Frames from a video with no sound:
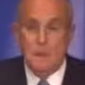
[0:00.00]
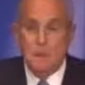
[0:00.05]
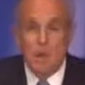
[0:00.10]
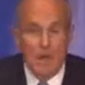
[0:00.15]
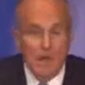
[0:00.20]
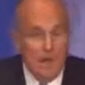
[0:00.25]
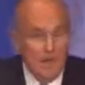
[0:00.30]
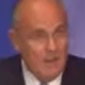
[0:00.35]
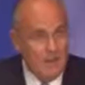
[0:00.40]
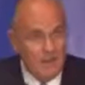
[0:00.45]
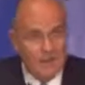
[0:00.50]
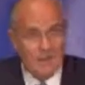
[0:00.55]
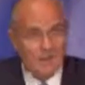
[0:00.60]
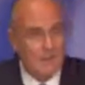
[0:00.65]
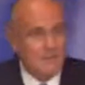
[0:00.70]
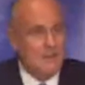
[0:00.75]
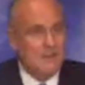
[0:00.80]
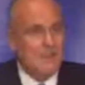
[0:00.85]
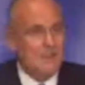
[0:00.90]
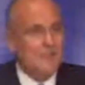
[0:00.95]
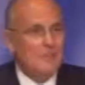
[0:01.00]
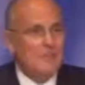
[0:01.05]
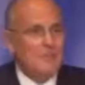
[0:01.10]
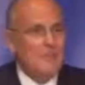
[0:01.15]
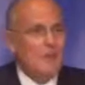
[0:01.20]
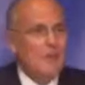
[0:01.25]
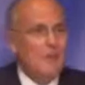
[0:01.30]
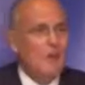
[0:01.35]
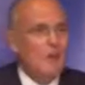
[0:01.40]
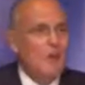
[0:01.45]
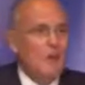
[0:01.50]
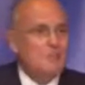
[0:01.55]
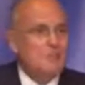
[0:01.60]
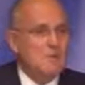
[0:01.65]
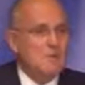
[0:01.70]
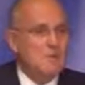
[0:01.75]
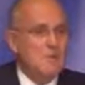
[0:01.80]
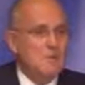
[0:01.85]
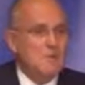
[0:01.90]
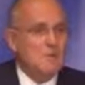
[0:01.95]
But they don't
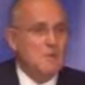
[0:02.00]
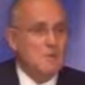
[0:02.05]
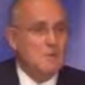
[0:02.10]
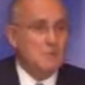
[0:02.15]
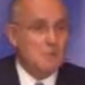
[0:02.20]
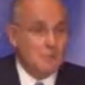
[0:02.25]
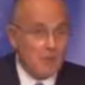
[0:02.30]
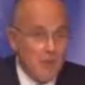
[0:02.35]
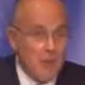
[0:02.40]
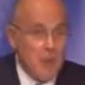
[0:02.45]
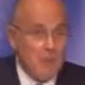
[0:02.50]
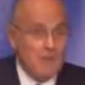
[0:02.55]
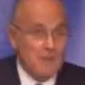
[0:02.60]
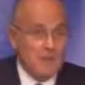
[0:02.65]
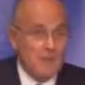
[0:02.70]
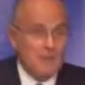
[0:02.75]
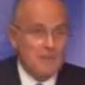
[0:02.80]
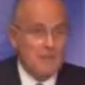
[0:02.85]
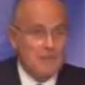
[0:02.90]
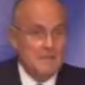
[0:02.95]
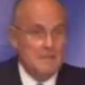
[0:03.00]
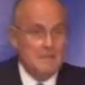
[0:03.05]
want the people of Iran